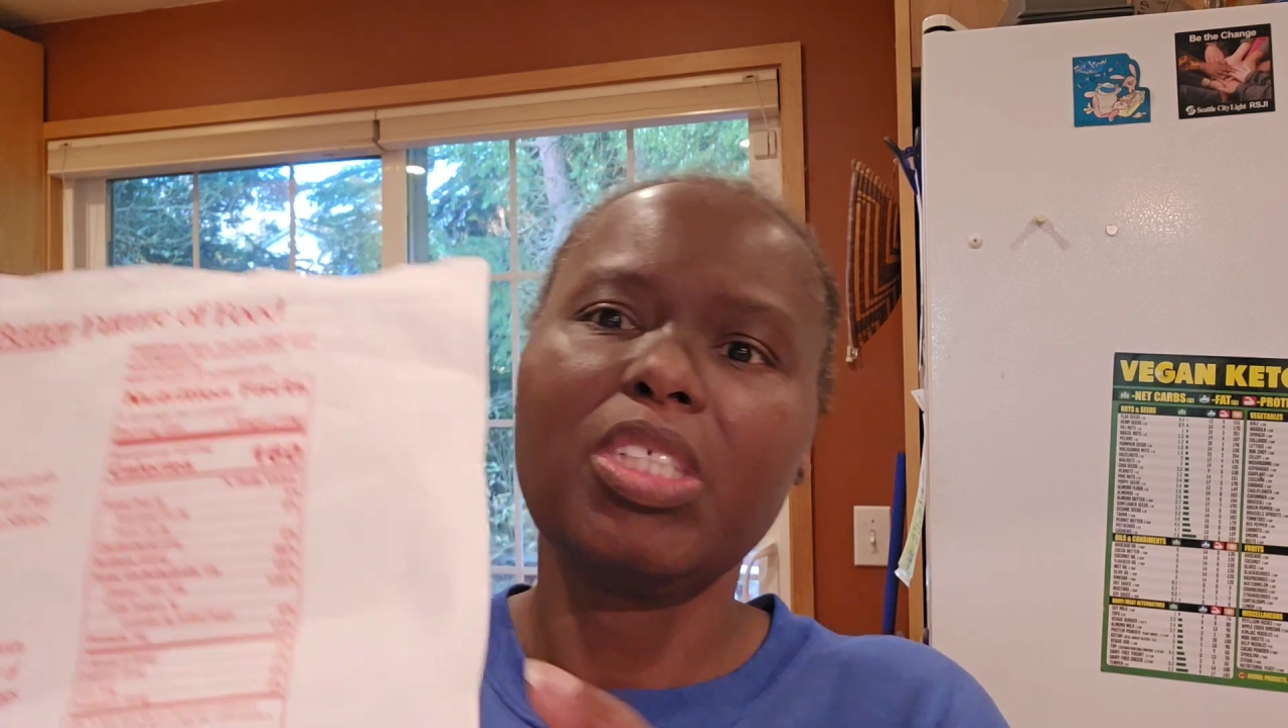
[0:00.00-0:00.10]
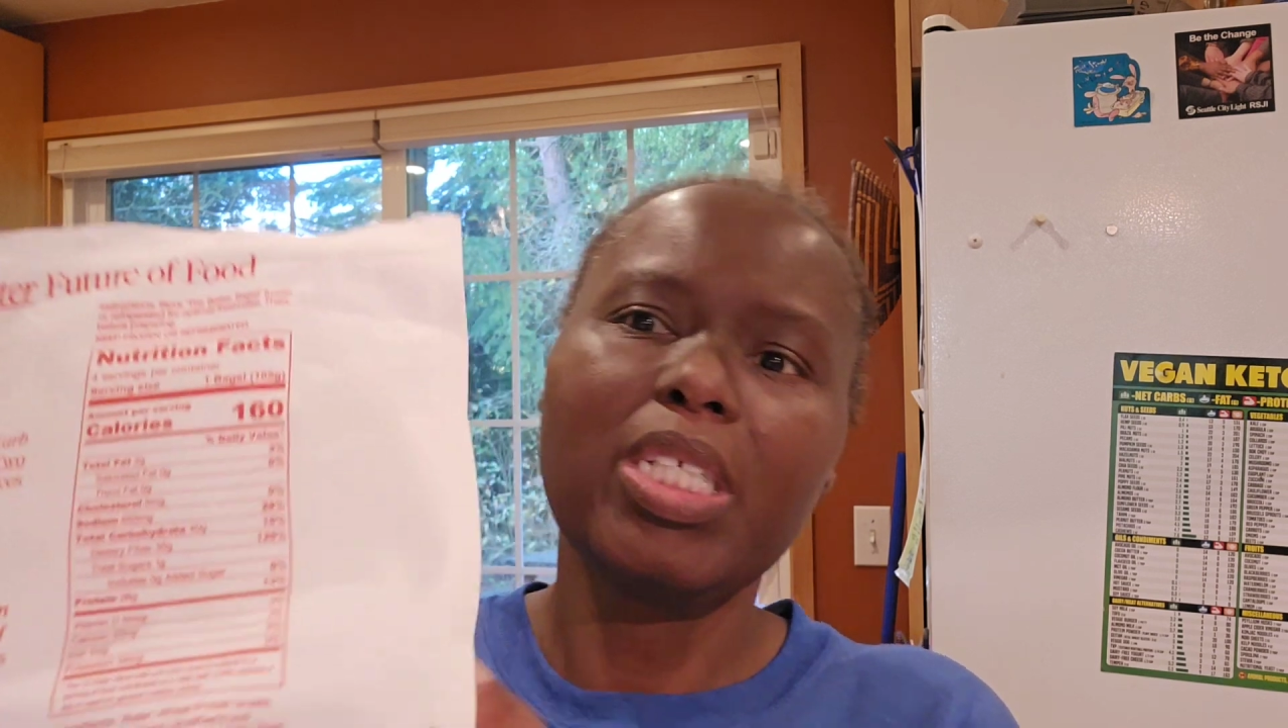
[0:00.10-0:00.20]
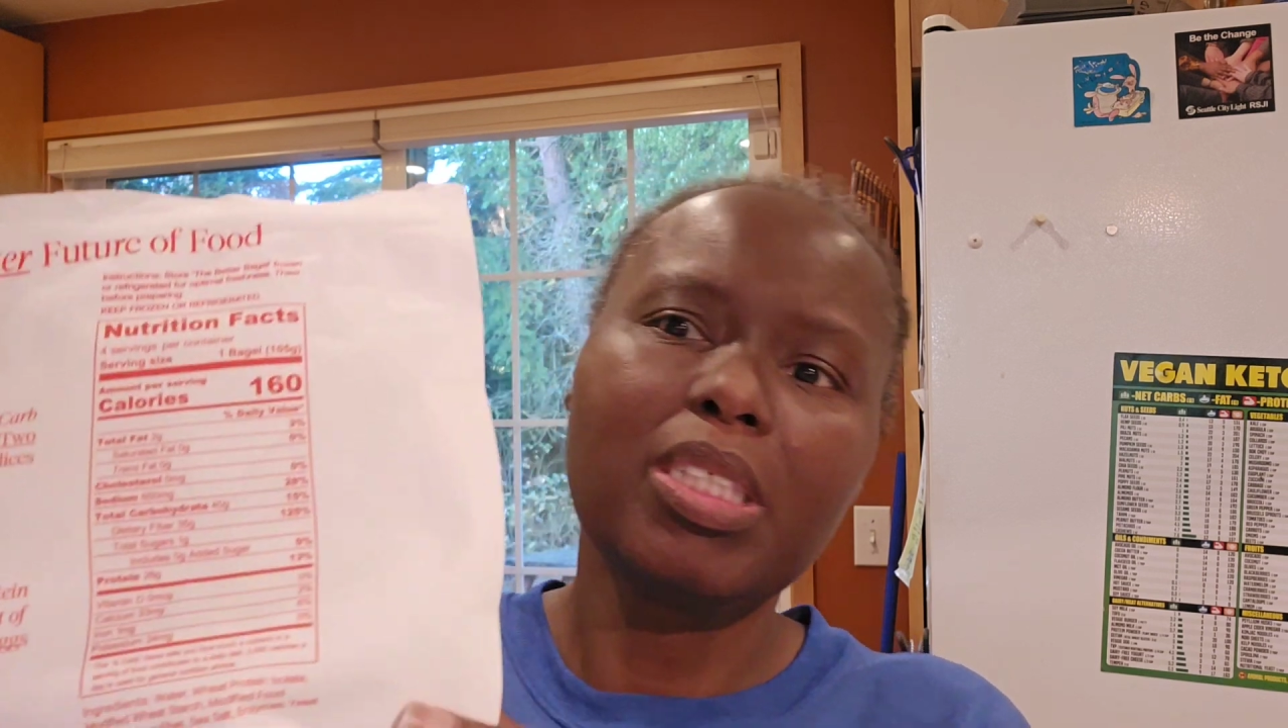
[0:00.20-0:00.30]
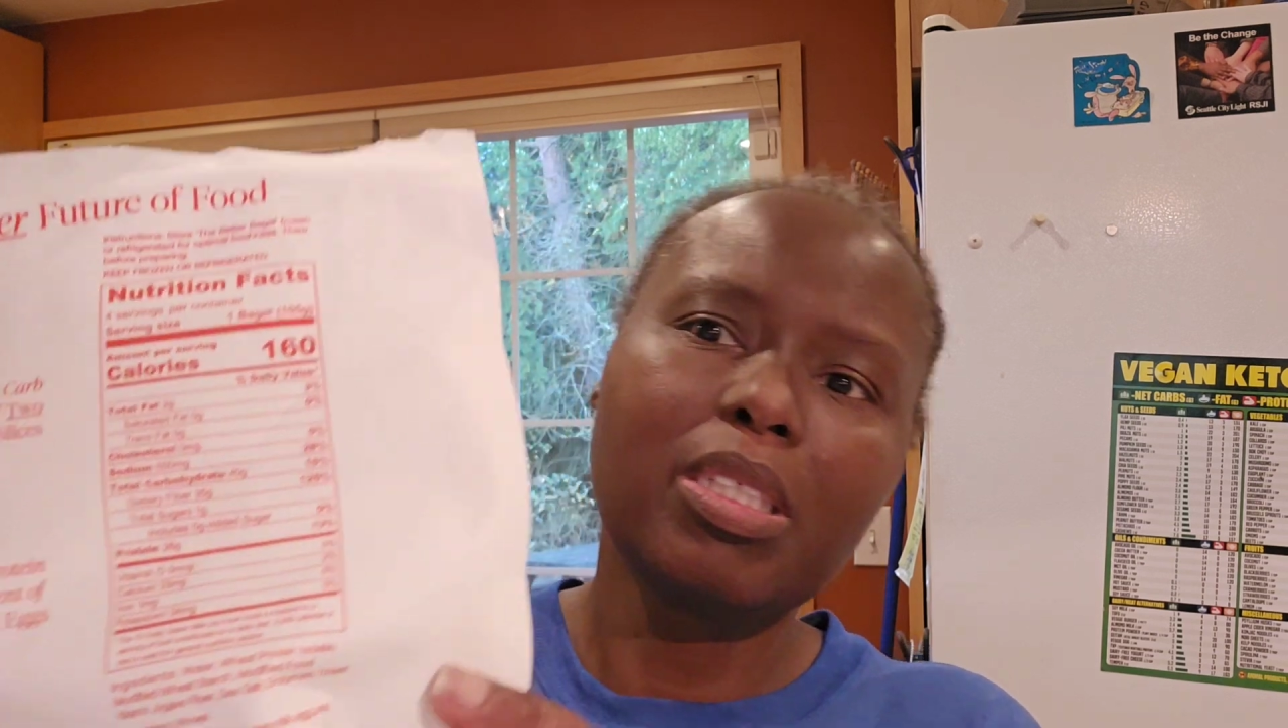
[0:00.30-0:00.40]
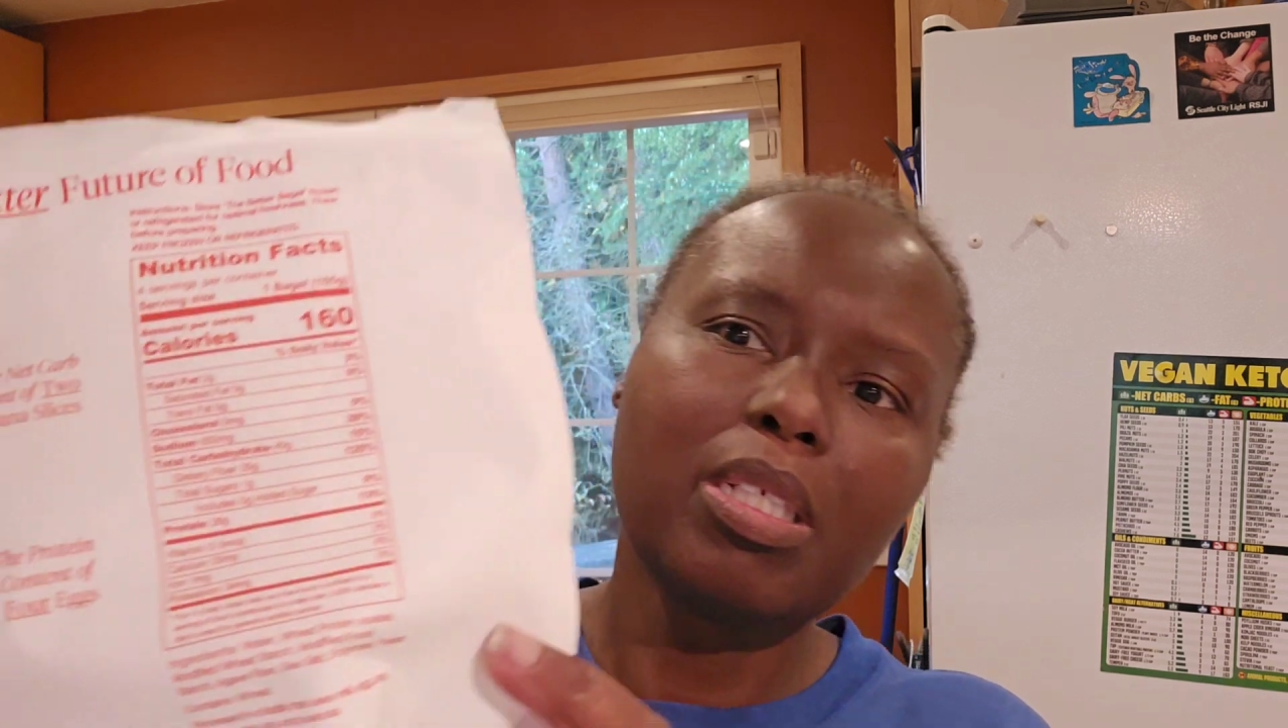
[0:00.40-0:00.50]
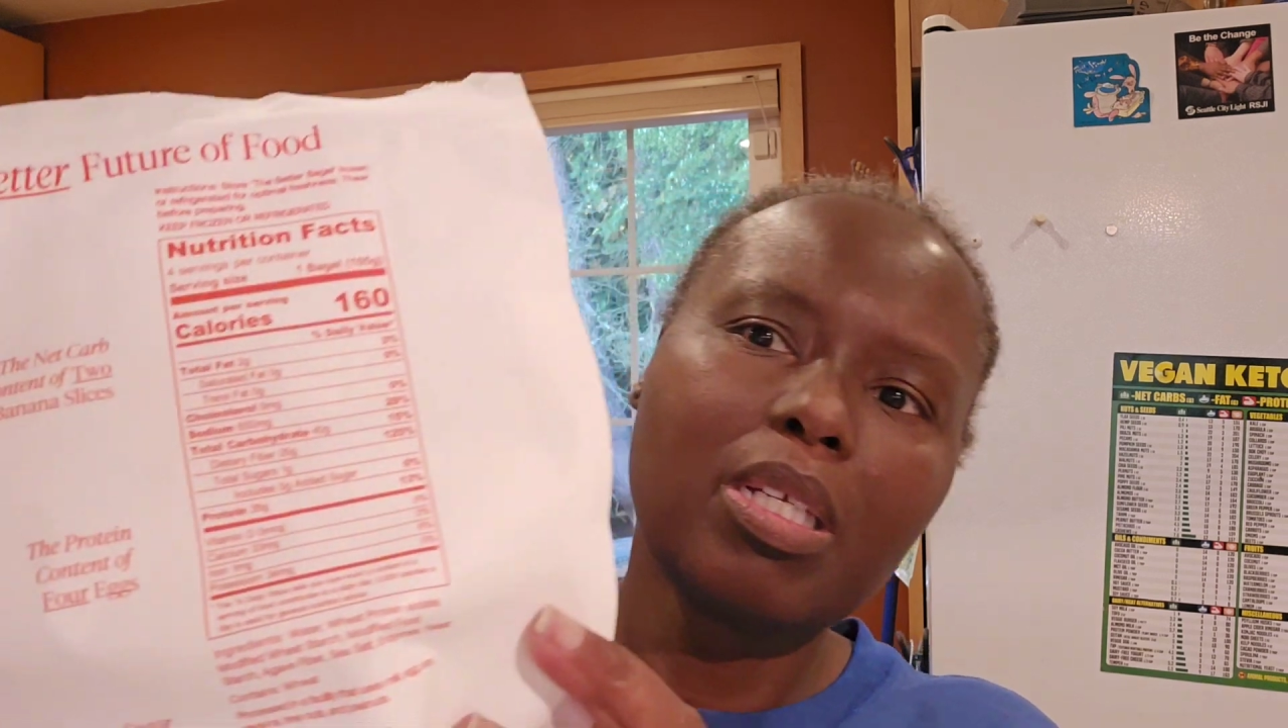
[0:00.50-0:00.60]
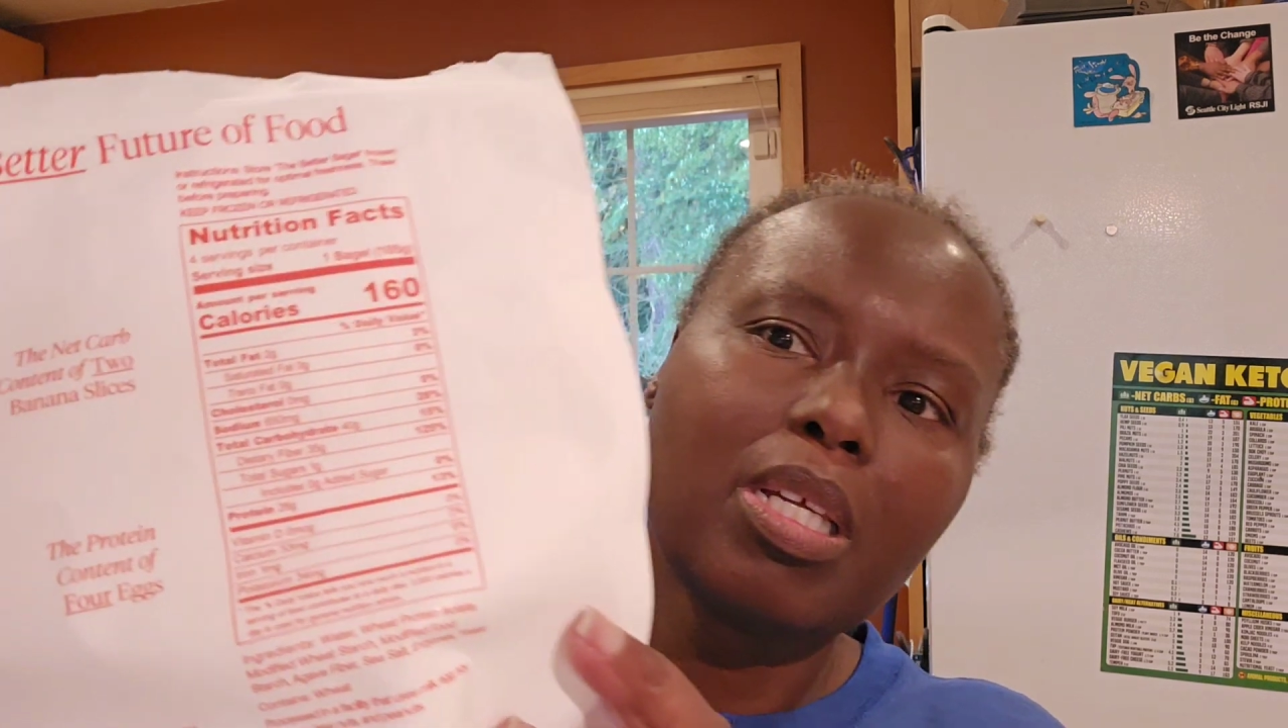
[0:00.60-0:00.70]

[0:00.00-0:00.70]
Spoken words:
just